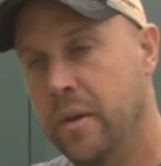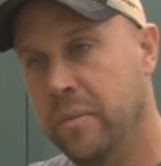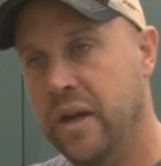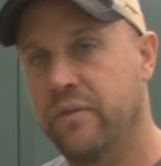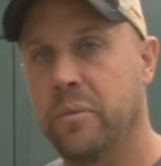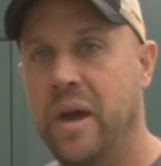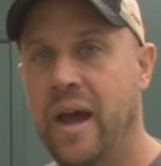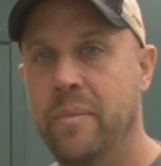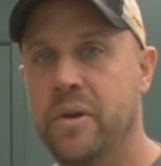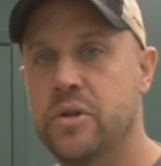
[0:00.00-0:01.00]
make it from a
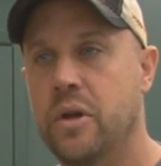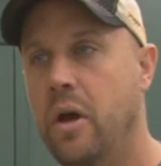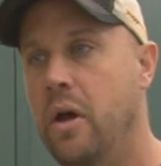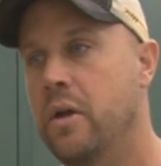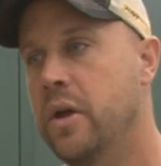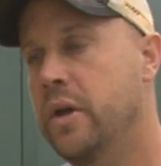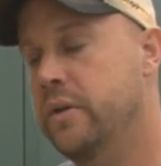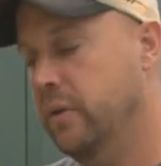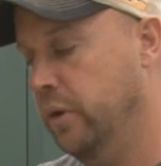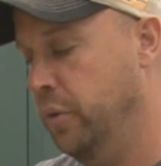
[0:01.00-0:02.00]
high pitch call
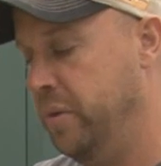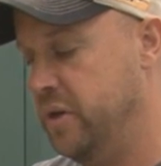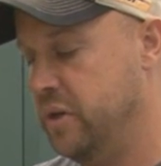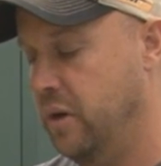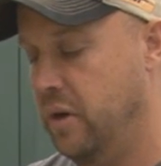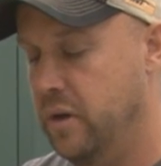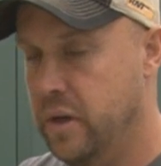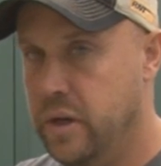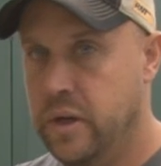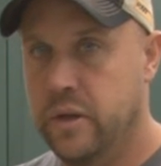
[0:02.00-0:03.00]
to a low pitch call.
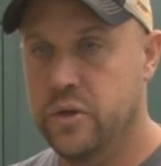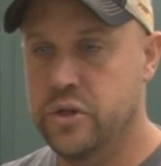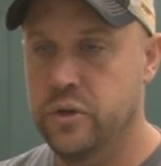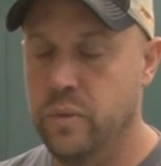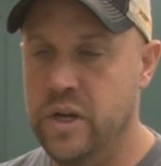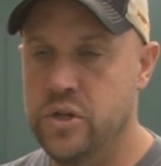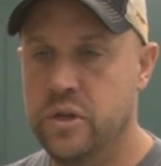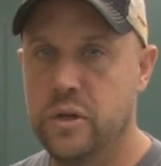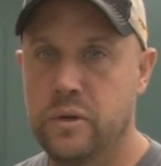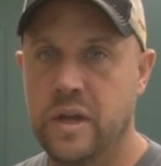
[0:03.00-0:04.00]
There's two ways
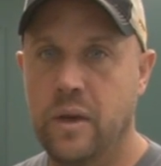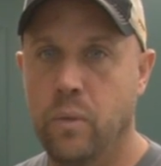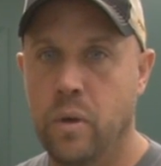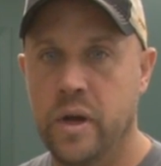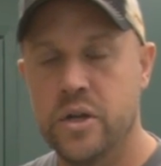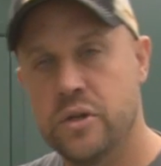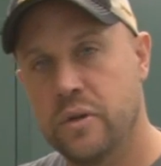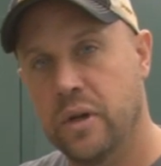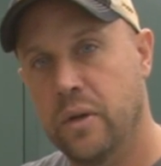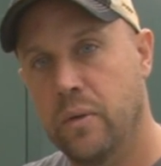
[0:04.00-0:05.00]
you can do that. One is
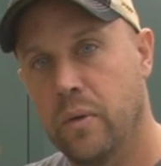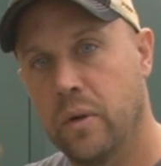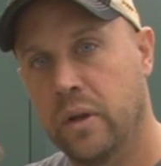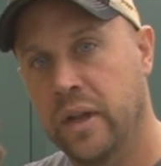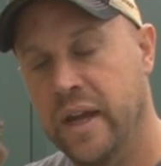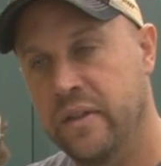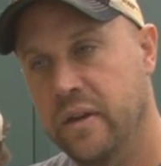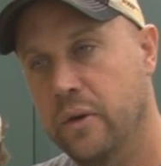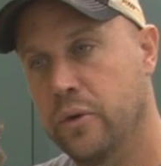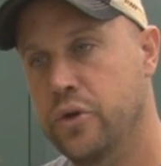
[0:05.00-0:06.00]
you can
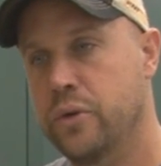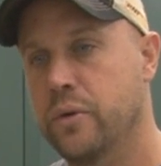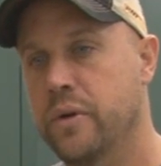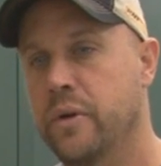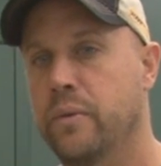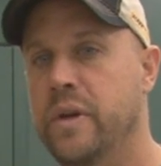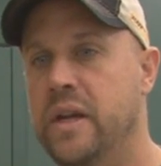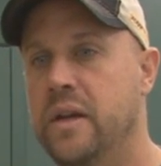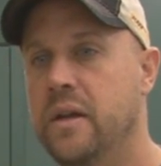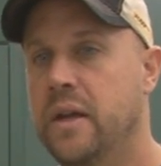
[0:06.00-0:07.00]
lengthen or shorten the
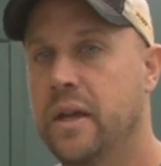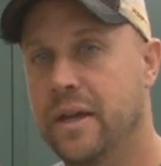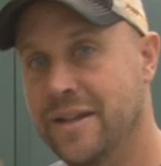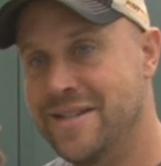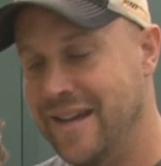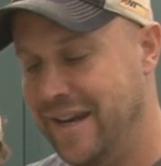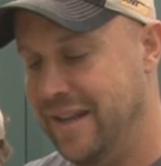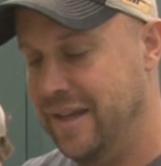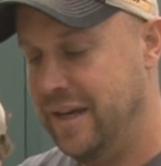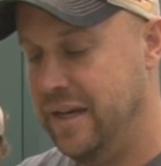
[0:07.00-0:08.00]
reed, and the
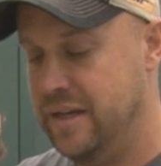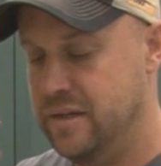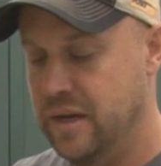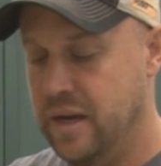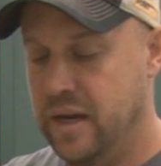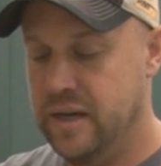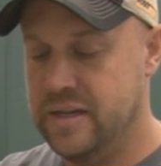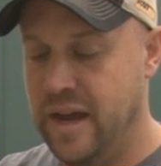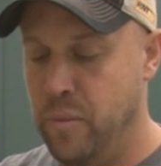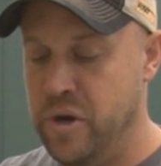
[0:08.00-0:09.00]
second thing is
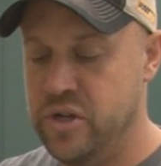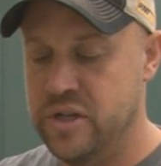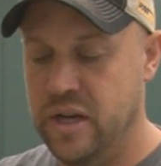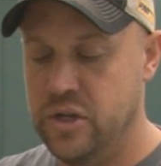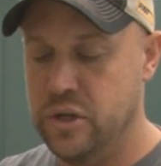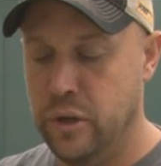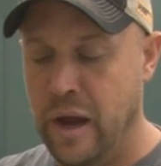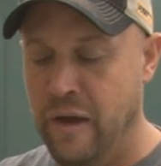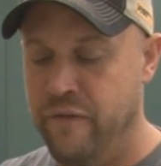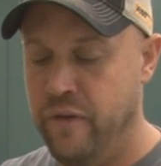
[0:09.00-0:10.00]
how much tension or
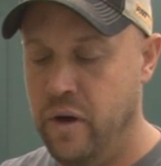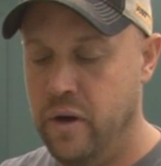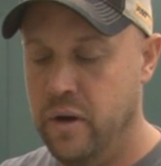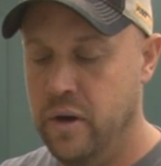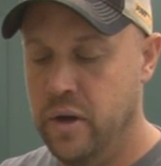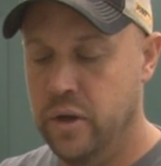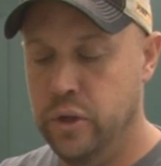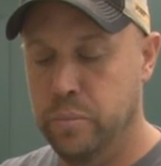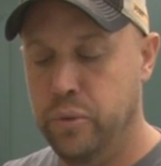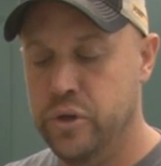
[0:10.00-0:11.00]
how far
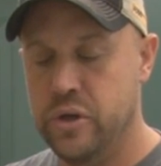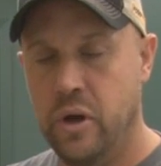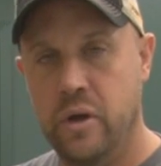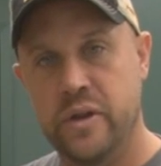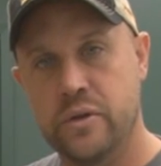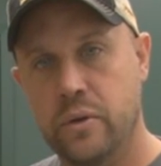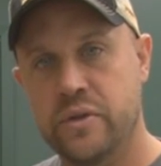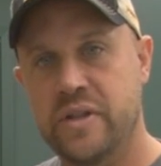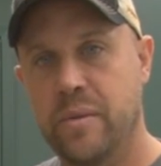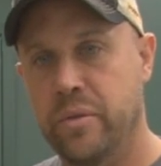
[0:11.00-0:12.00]
you push all this whole
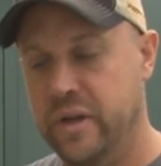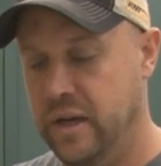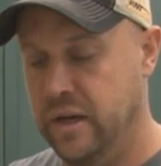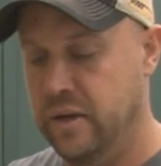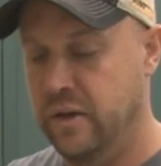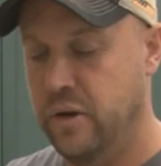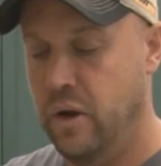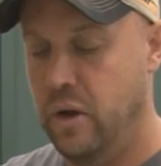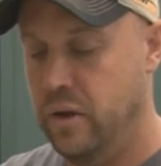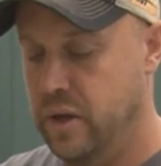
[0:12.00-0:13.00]
assembly into the
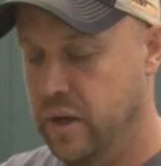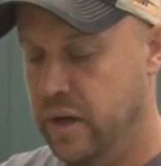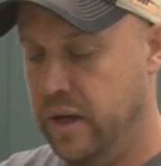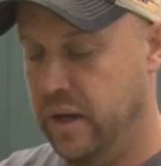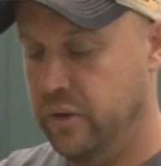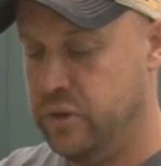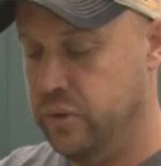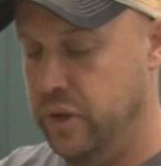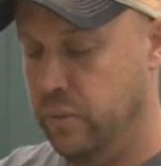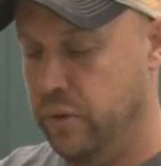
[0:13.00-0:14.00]
call. And I'll
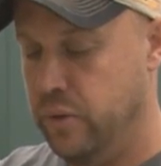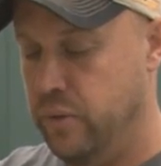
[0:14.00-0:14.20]
show you real